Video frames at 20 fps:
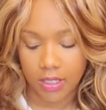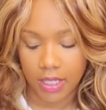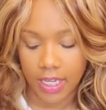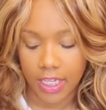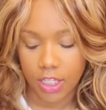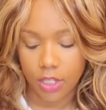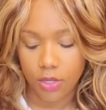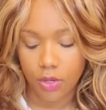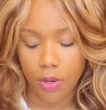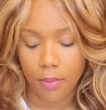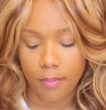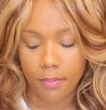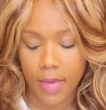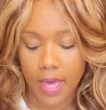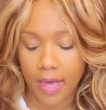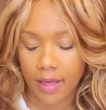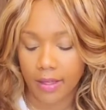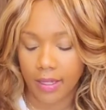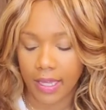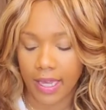Like you
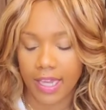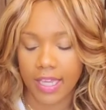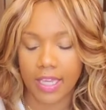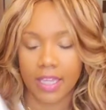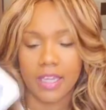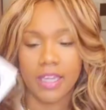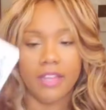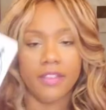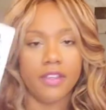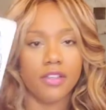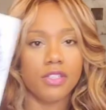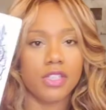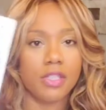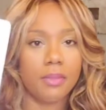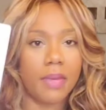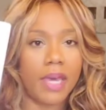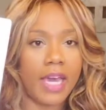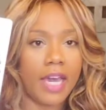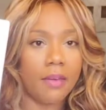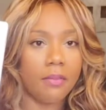like there's
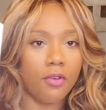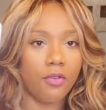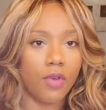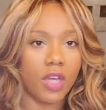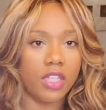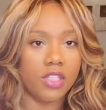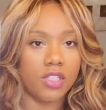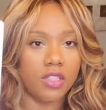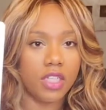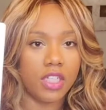some admiration